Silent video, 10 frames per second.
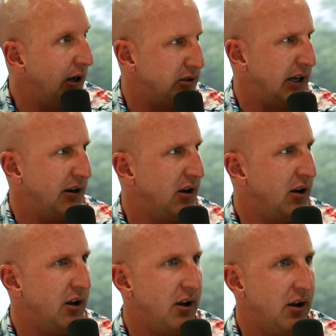And it's like,
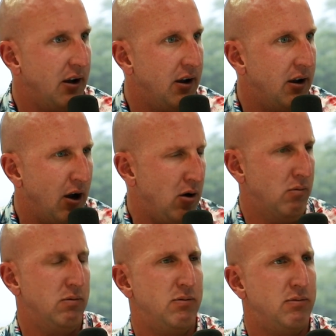oh,
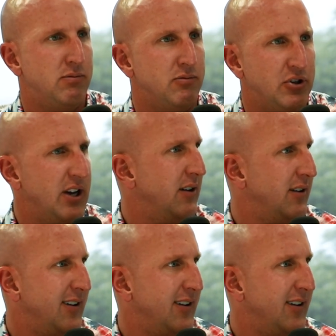shit.